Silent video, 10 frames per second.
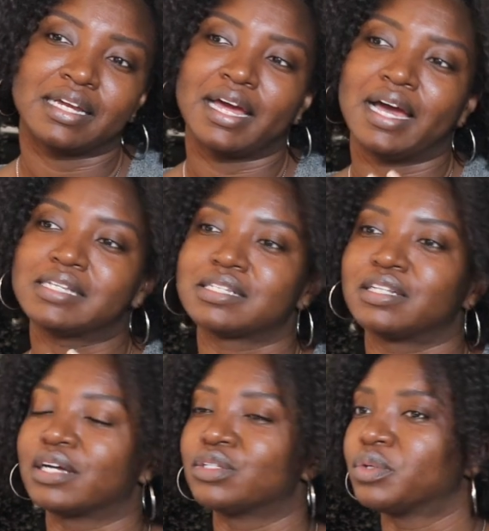asking
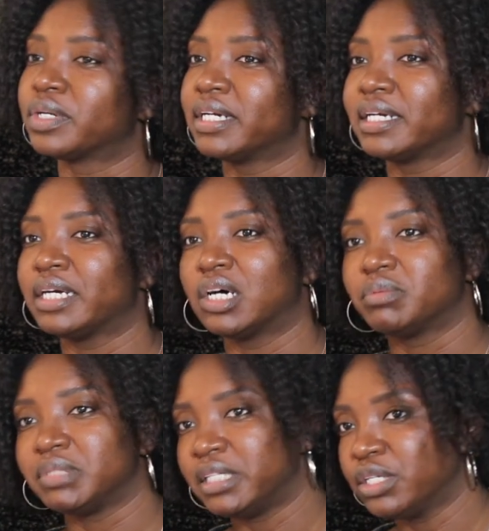like lord help
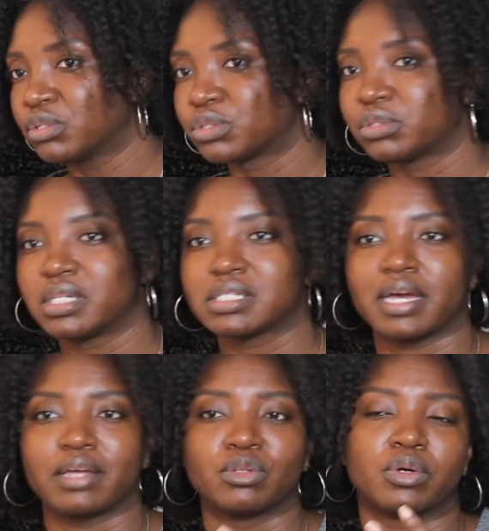me heal through this
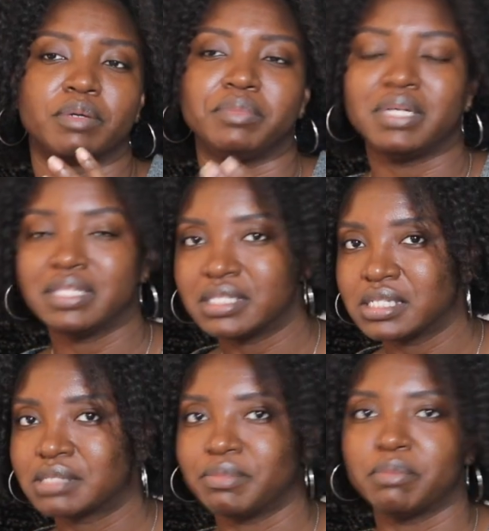like lord mend
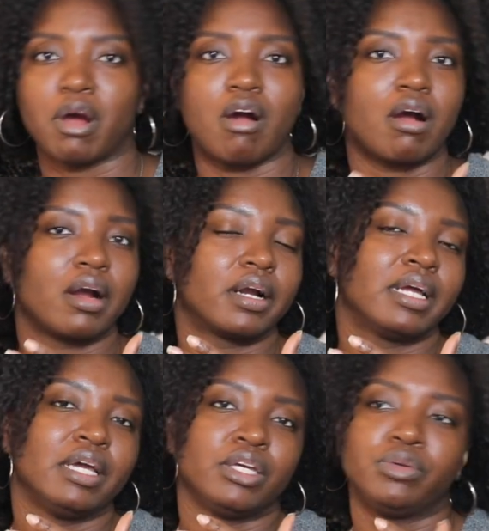this mend my heart
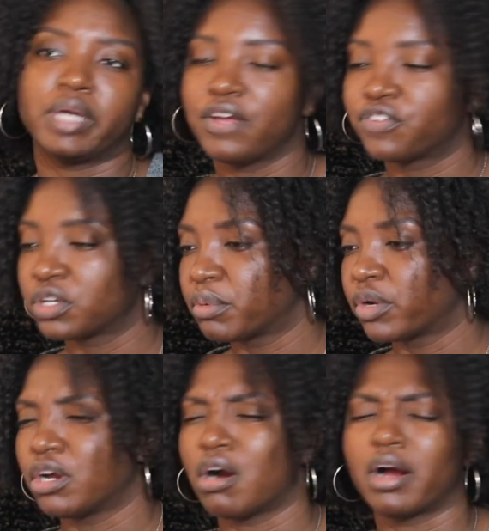you came for the
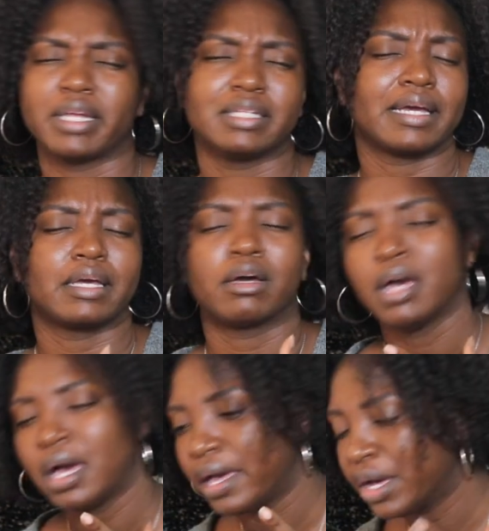broken hearted like
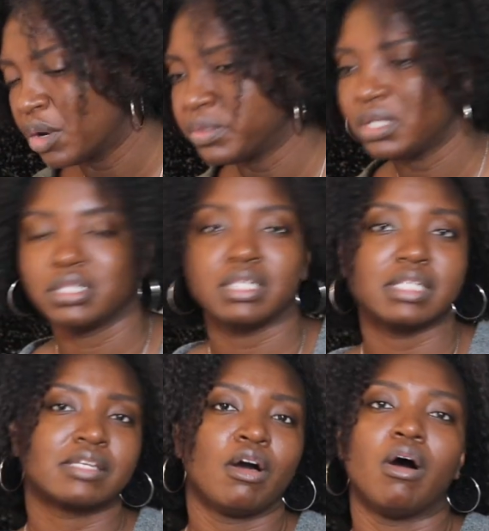help me in
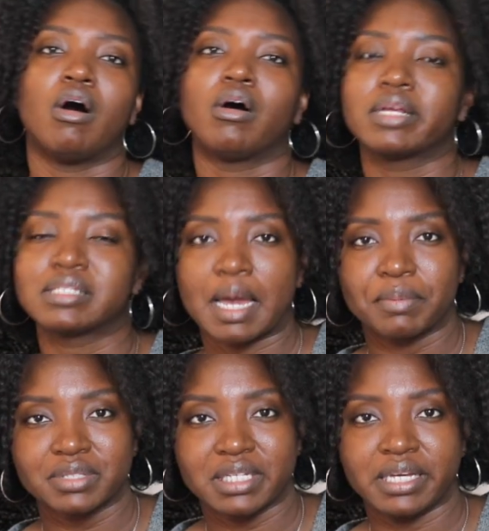this all these type
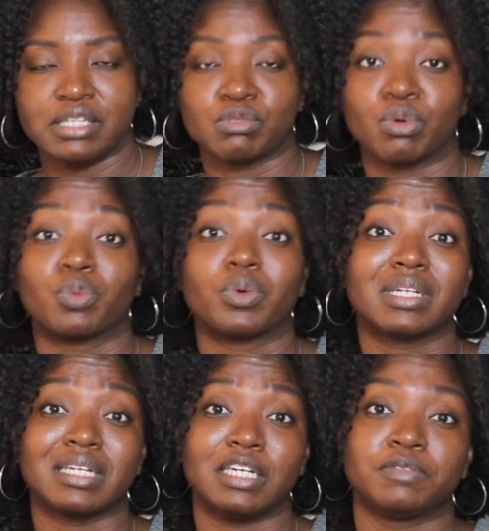of things when
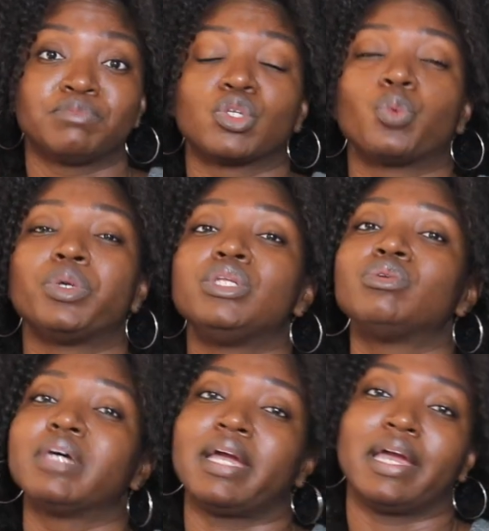really we knew
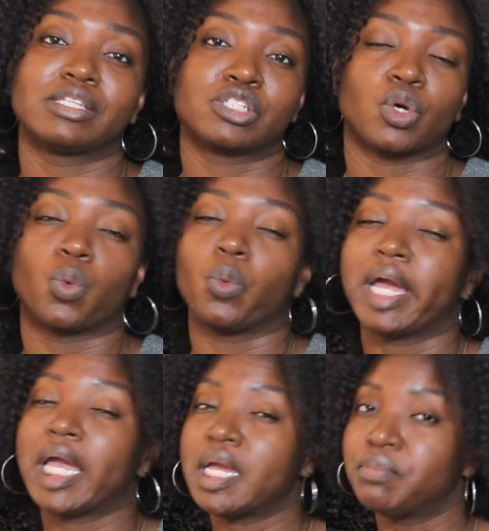the answer
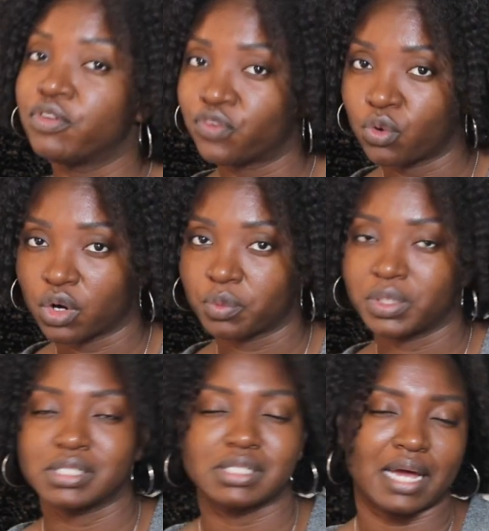way before we
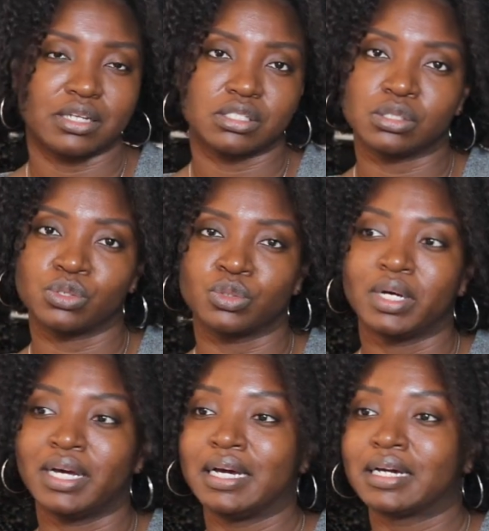decided to
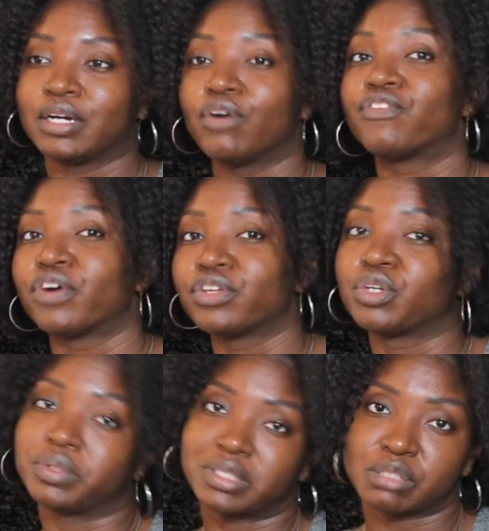go further
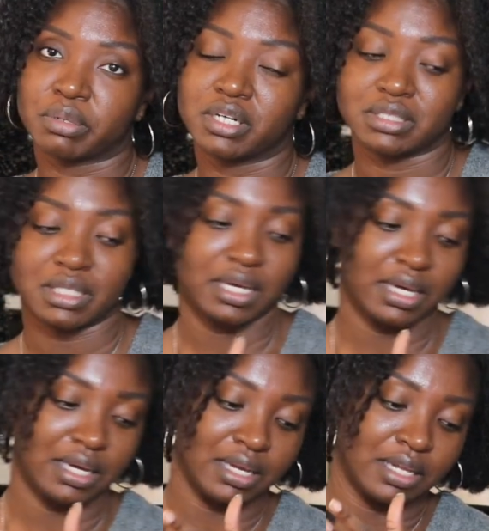with this person
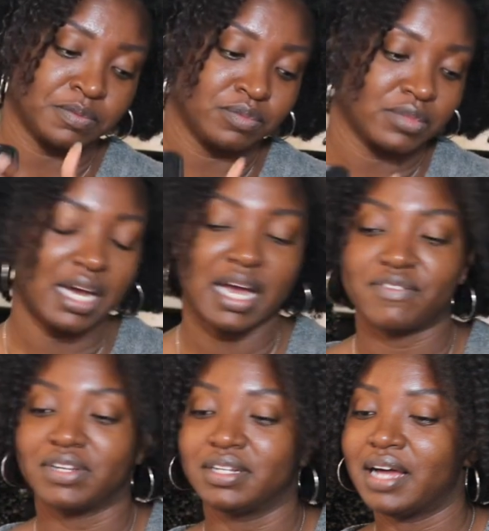and i
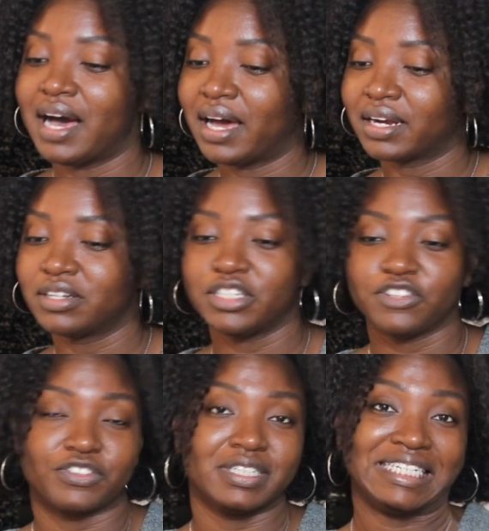have a lot of
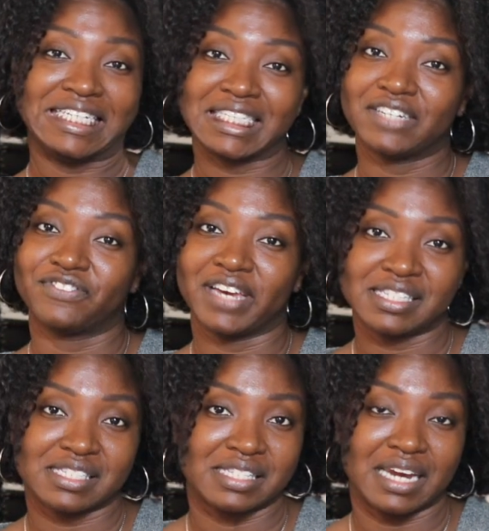different healing
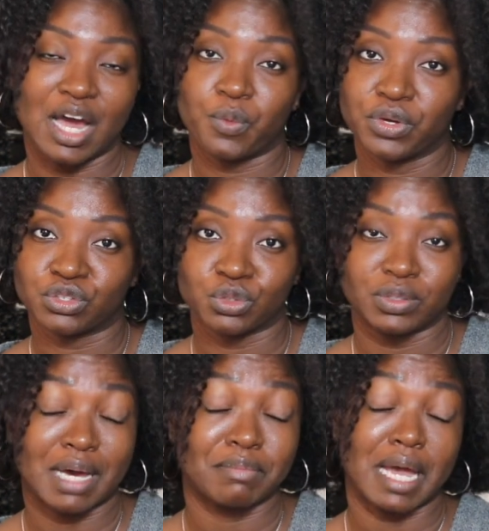phases that i went through
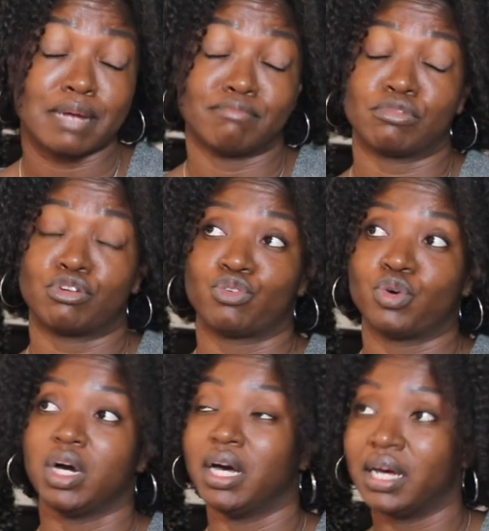and i'm like
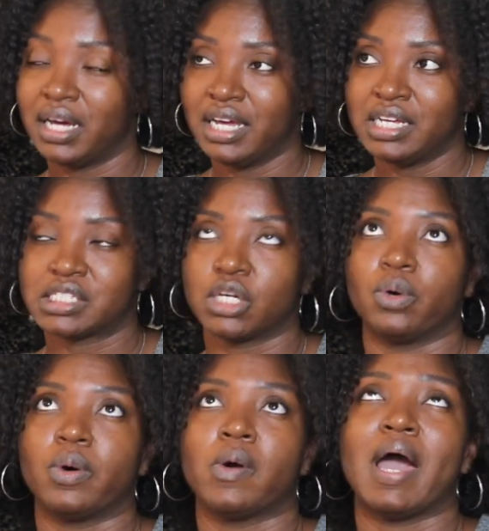bruh
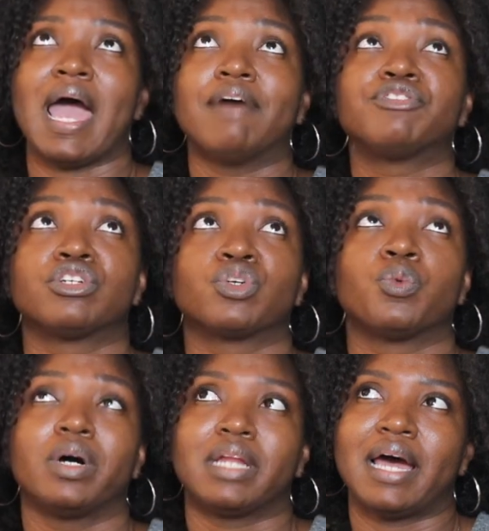so after the
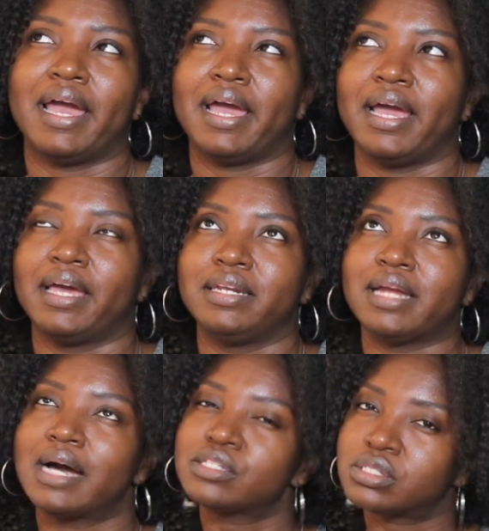one i had
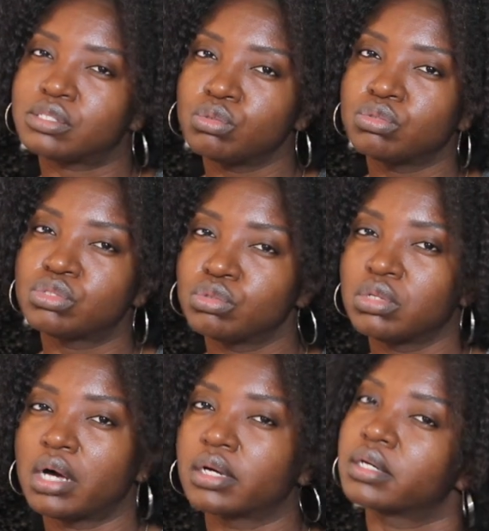not too too
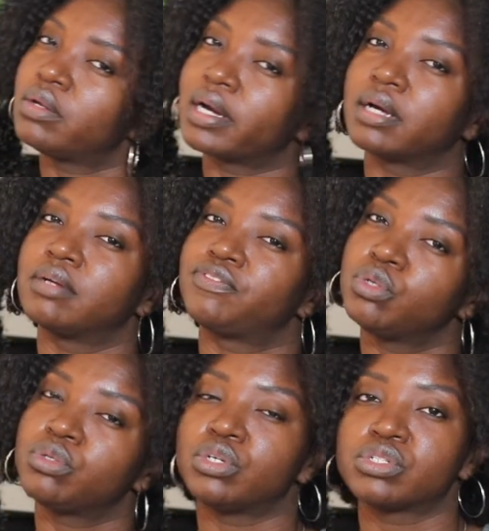long ago like a
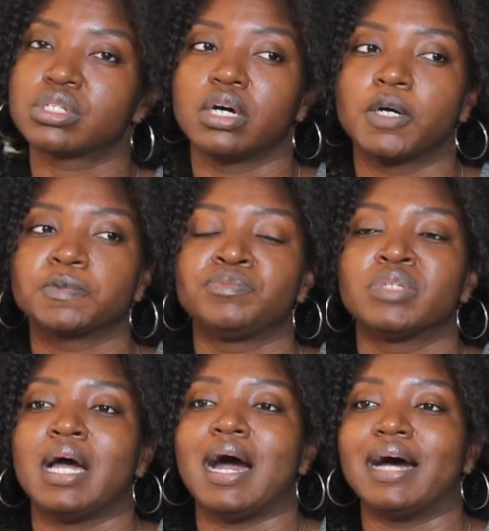few years ago
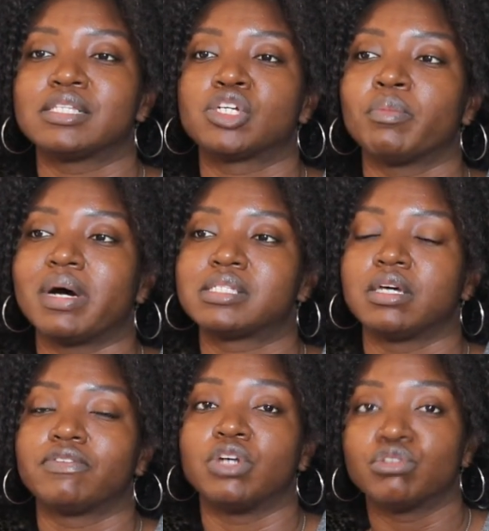i told
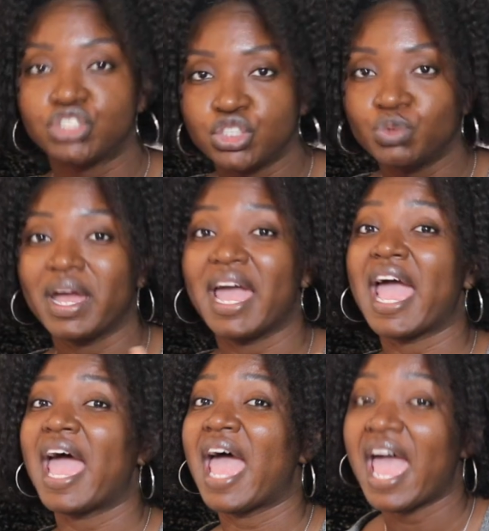myself don't you
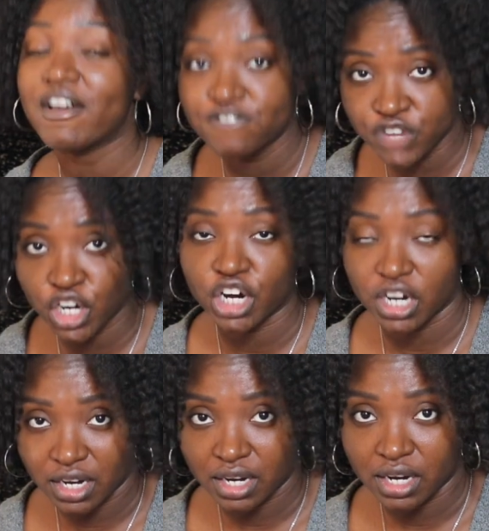ever